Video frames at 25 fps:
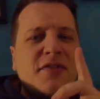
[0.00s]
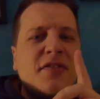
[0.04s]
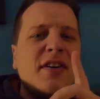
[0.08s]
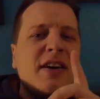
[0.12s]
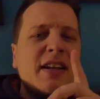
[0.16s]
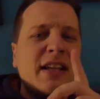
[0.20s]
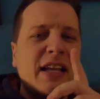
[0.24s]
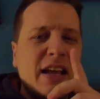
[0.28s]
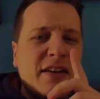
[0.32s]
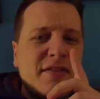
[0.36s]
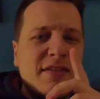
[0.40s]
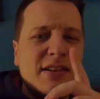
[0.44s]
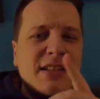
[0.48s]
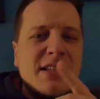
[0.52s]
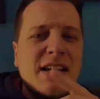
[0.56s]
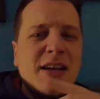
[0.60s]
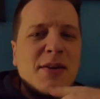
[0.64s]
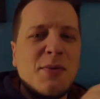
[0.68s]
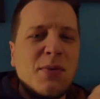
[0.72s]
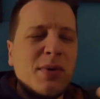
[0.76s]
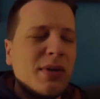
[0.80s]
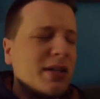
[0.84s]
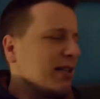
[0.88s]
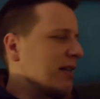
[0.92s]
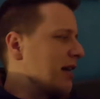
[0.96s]
funny, every
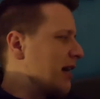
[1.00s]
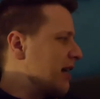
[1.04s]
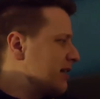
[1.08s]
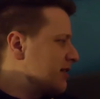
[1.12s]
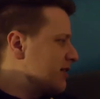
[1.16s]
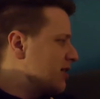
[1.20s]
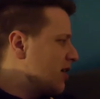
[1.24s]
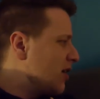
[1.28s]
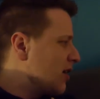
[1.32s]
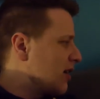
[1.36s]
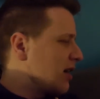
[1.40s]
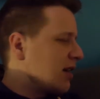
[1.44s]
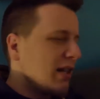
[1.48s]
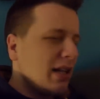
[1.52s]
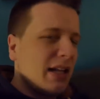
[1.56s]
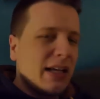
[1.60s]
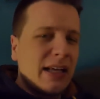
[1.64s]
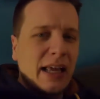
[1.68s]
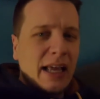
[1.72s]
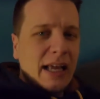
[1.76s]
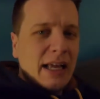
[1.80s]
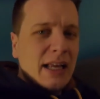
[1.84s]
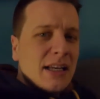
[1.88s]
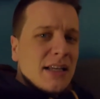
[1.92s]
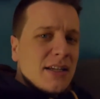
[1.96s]
time when I talk
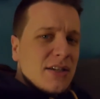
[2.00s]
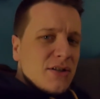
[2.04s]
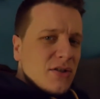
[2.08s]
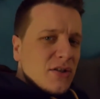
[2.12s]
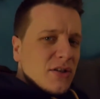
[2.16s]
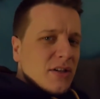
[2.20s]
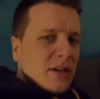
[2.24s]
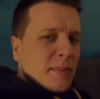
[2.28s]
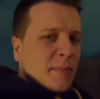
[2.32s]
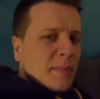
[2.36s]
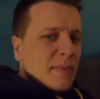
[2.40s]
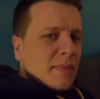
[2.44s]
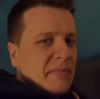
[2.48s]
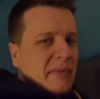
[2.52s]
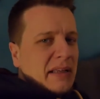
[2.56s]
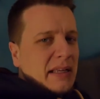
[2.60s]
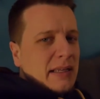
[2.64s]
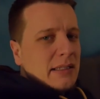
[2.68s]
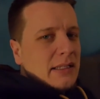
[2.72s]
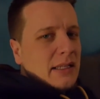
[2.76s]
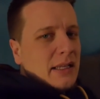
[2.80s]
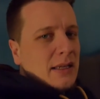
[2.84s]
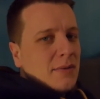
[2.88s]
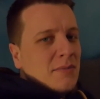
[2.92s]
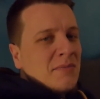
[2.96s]
like English to him,
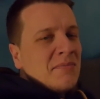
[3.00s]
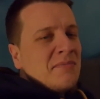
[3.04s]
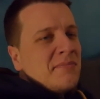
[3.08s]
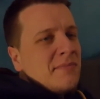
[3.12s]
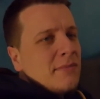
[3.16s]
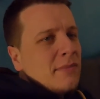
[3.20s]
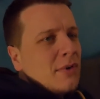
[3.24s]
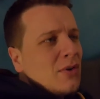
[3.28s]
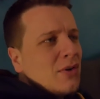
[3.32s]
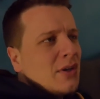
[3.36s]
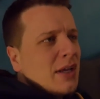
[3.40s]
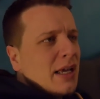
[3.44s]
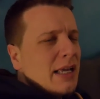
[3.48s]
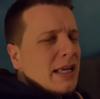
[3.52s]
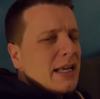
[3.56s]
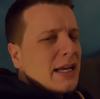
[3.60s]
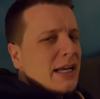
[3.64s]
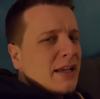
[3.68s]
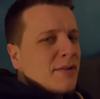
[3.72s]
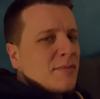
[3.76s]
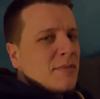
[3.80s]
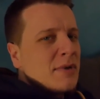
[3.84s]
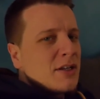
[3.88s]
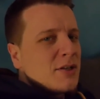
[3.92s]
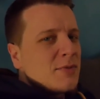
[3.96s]
he's like, okay, yeah,
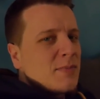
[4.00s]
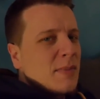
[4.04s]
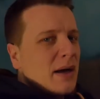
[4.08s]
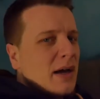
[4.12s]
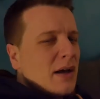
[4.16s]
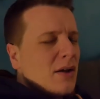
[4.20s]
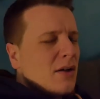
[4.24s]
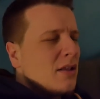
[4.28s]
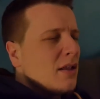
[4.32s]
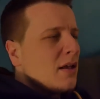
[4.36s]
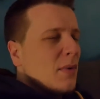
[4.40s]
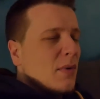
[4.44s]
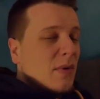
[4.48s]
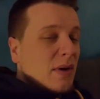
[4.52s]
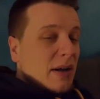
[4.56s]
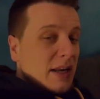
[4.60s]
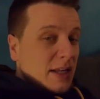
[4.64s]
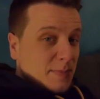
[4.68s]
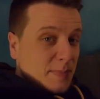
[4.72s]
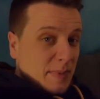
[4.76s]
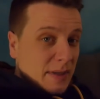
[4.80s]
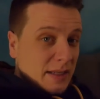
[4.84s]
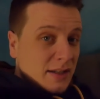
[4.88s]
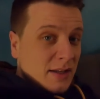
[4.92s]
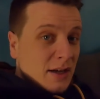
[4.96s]
give me a smile. But when I
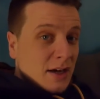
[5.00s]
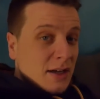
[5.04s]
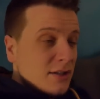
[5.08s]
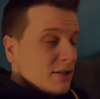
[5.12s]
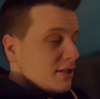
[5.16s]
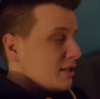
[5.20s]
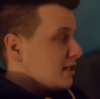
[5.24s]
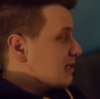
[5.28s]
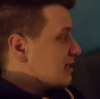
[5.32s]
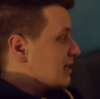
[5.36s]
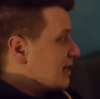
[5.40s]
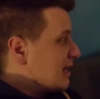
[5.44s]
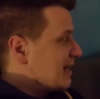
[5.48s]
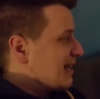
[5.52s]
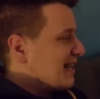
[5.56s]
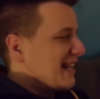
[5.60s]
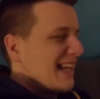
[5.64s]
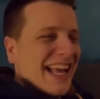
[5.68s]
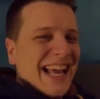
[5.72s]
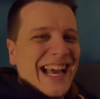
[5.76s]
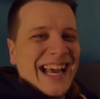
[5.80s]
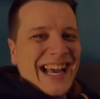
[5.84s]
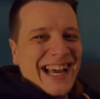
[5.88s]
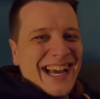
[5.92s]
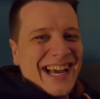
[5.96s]
speak Dutch, he's like,
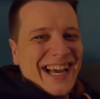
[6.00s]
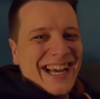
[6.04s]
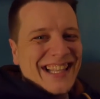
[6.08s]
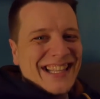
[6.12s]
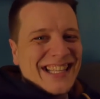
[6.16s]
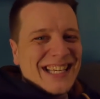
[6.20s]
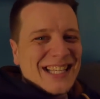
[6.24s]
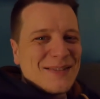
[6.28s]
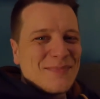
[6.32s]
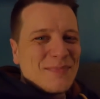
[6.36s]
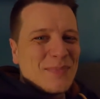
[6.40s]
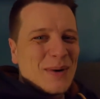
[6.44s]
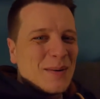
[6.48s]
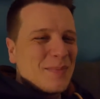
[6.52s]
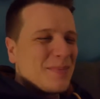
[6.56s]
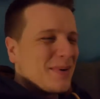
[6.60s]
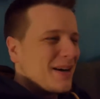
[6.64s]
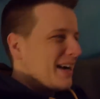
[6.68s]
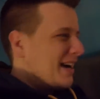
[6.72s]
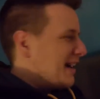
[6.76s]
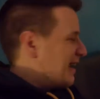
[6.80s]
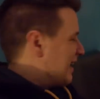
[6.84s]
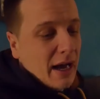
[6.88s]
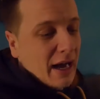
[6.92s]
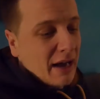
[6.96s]
yeah, that's
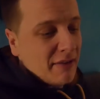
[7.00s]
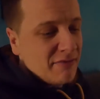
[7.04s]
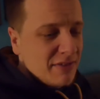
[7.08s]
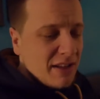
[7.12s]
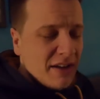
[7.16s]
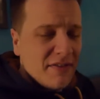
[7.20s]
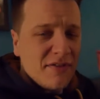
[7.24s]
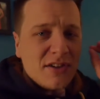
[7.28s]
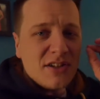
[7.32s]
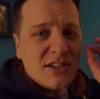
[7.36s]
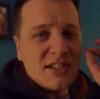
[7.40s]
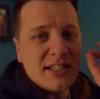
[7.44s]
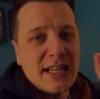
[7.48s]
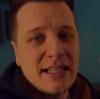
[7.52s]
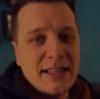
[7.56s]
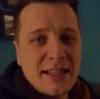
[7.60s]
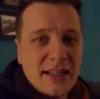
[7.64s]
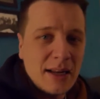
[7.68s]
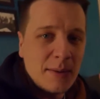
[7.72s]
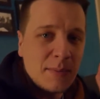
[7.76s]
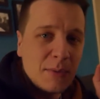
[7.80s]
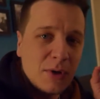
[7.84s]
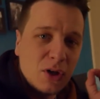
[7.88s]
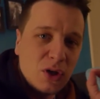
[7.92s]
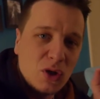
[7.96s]
papa. I've never said that
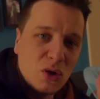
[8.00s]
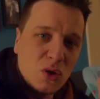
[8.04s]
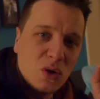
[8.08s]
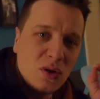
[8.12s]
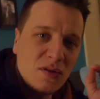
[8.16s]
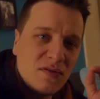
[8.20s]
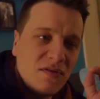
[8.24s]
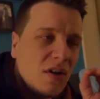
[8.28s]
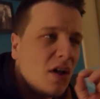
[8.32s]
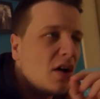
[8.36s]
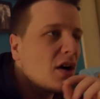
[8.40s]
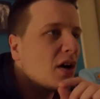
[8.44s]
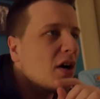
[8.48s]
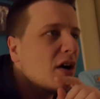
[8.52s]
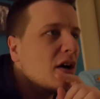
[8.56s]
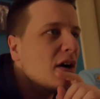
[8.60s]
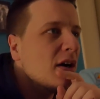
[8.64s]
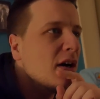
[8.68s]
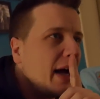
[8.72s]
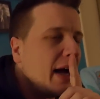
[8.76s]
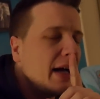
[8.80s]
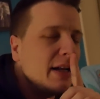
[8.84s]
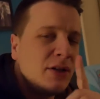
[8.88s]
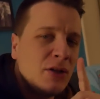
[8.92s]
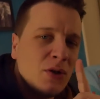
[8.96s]
I'm a good vlogger.
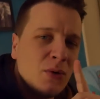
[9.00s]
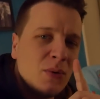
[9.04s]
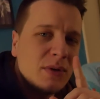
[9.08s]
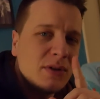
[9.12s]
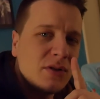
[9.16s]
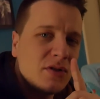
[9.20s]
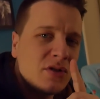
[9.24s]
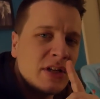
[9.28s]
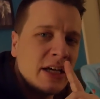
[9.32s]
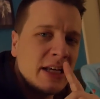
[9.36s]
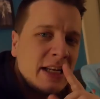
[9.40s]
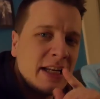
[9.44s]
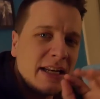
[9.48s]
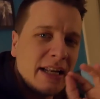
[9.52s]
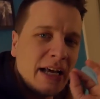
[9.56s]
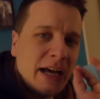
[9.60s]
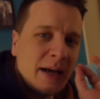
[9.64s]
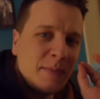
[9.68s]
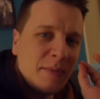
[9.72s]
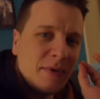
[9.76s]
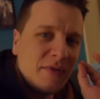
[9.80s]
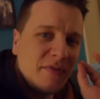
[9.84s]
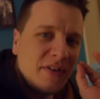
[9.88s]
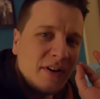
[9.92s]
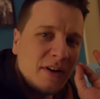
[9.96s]
I do want to say that
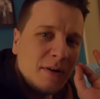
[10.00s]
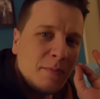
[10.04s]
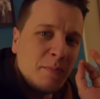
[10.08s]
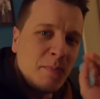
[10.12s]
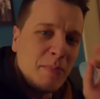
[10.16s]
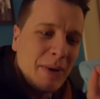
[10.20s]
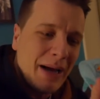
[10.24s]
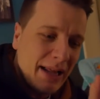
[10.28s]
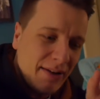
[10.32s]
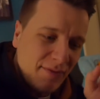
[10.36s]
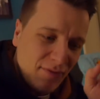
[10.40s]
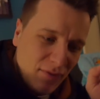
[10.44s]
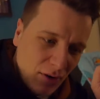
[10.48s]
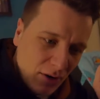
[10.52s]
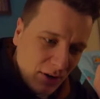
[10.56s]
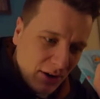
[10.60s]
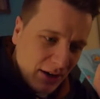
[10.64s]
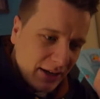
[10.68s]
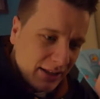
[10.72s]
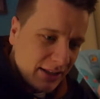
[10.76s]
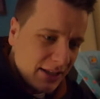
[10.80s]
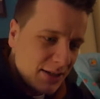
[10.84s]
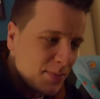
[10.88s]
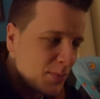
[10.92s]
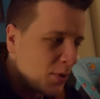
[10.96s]
I'm a very bad vlogger
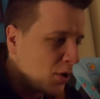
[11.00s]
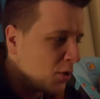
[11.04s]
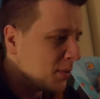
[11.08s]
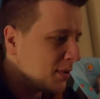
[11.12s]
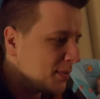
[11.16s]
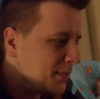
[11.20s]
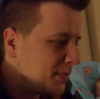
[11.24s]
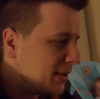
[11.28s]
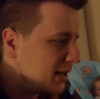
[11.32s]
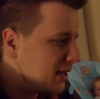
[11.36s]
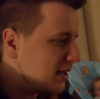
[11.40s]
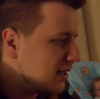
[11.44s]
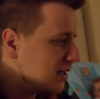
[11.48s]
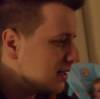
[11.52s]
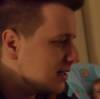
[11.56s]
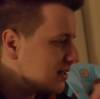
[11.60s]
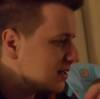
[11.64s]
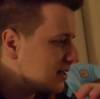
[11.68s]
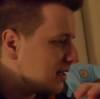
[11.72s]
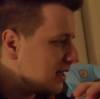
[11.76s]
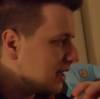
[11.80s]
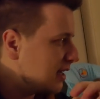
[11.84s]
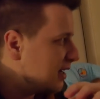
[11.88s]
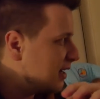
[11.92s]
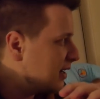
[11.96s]
at this moment
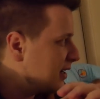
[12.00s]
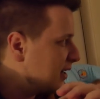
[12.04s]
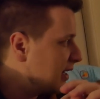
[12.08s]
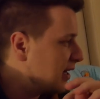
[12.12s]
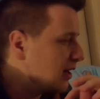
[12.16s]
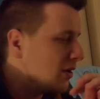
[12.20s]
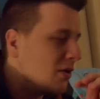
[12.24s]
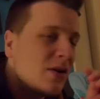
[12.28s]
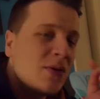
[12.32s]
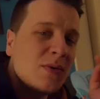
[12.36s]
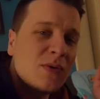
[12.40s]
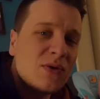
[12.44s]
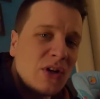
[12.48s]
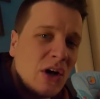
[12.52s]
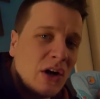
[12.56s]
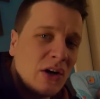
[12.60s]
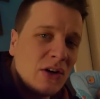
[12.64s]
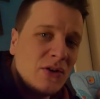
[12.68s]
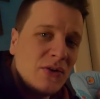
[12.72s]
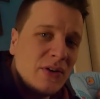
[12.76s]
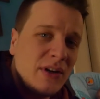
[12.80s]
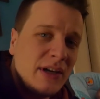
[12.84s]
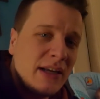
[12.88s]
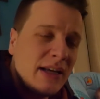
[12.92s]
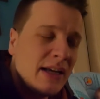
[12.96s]
because Ilona was
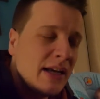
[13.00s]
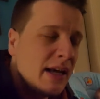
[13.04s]
hungry.